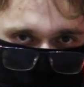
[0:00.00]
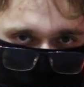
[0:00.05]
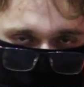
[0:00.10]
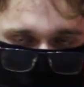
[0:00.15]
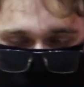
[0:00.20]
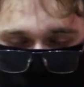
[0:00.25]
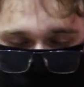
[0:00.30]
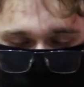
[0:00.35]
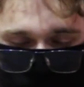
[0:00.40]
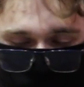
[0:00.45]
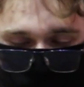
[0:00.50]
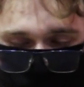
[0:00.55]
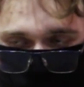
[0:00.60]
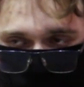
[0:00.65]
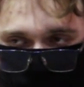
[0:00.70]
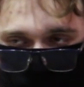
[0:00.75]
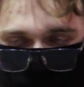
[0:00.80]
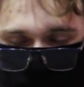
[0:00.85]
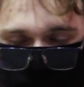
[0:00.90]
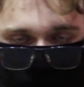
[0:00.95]
who is
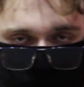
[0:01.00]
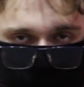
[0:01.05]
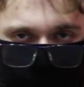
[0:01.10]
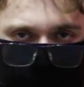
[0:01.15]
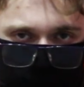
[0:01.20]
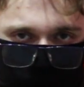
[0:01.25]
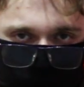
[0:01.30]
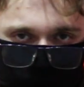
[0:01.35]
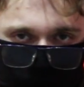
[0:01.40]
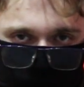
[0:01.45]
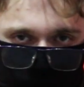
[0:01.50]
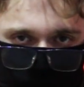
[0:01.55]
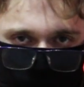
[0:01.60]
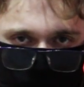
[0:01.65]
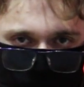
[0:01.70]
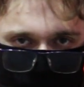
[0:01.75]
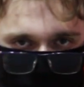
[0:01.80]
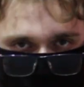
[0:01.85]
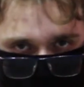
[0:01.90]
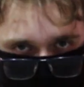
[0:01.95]
the designer
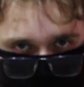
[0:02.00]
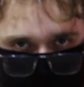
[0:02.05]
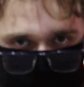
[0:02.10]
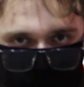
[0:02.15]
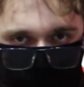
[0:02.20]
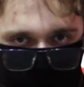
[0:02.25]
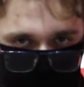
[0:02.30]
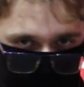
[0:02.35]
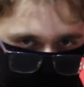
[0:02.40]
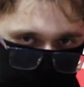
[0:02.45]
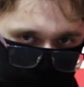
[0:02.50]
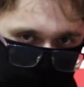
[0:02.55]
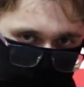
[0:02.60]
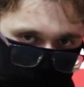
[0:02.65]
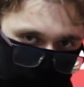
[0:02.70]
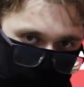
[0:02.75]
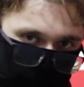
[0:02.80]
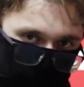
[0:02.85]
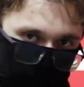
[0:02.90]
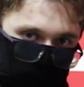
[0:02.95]
of the
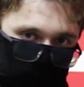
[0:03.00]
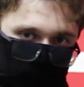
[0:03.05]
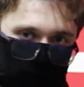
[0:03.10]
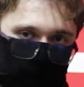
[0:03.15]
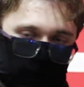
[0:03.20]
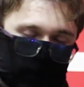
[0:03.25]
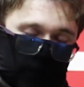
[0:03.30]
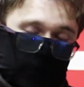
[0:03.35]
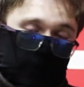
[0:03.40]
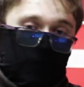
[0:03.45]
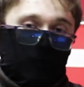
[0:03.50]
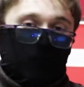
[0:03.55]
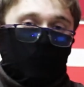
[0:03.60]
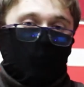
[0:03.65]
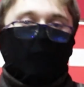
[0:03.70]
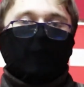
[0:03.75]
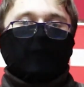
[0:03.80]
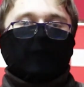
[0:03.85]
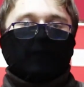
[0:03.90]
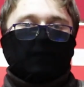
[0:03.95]
AEK
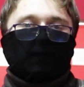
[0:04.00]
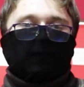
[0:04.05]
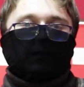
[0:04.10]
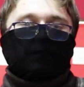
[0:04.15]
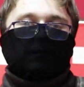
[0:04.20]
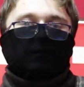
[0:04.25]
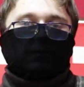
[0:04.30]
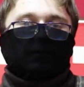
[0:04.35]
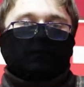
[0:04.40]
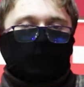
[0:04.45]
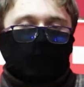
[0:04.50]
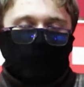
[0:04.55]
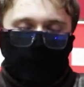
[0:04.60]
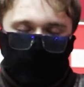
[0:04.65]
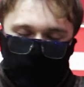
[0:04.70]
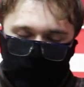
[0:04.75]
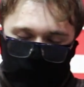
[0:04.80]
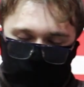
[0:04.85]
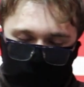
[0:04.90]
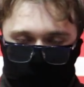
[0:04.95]
971.
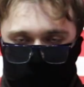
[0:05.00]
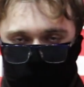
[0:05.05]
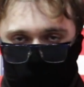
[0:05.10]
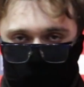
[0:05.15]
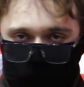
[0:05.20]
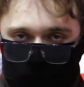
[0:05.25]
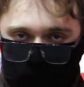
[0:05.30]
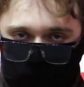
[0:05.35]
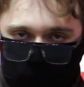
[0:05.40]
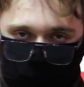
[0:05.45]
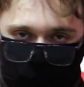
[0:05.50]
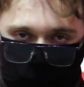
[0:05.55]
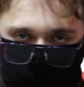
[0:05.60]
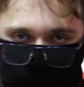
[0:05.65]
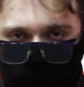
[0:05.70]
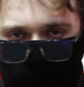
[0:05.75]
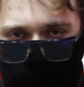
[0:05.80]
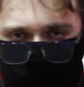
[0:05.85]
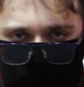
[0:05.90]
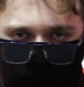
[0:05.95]
And according to
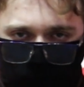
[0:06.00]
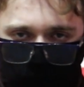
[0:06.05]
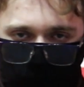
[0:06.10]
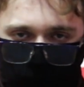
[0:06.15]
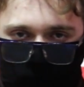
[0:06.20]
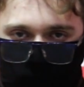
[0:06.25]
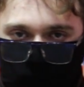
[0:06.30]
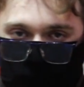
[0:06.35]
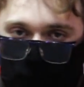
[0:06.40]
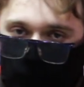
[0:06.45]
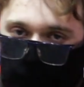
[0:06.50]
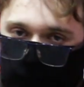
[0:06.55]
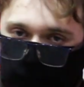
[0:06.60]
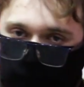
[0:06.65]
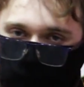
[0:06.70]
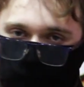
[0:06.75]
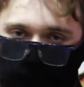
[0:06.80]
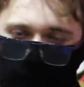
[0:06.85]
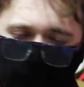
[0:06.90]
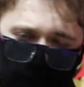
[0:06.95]
him, by
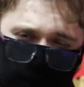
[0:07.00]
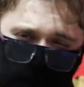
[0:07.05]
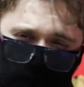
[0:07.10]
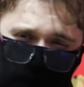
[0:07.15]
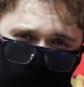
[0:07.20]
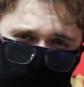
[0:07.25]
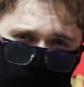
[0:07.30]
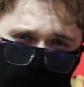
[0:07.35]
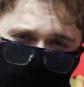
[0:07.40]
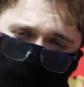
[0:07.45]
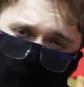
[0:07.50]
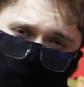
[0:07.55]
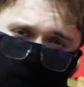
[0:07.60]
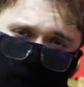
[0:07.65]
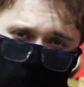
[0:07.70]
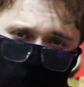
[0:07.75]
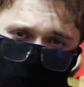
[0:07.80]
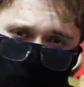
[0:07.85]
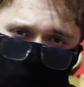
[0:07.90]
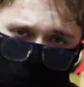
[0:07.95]

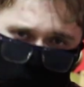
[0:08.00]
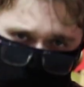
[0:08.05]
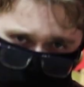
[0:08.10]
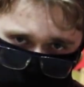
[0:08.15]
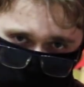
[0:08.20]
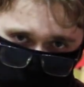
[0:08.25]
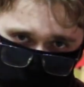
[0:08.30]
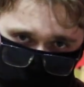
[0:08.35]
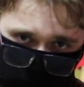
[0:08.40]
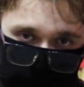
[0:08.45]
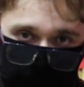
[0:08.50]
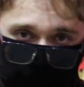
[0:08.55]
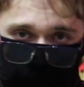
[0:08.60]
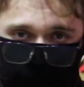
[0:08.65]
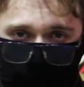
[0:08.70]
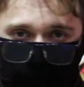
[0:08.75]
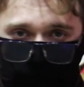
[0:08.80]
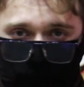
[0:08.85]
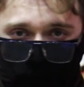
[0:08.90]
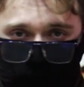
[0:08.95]
1982,
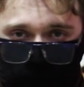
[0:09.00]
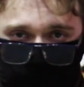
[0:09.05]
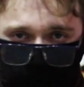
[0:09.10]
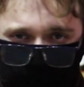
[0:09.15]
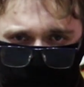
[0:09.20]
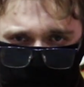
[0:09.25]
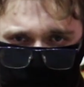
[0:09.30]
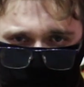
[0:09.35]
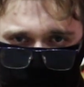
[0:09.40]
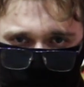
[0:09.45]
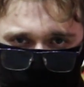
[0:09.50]
KMZ